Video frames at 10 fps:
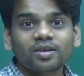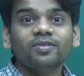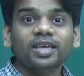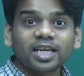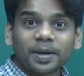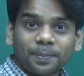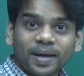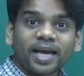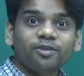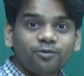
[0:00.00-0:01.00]
we can
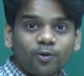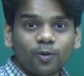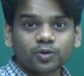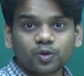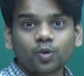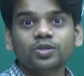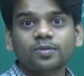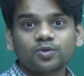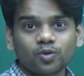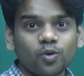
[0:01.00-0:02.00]
apply force through
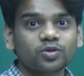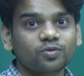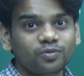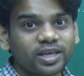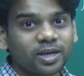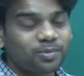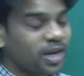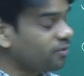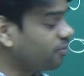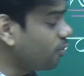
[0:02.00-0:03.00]
some source, we can
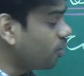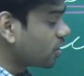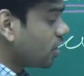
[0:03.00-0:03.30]
apply force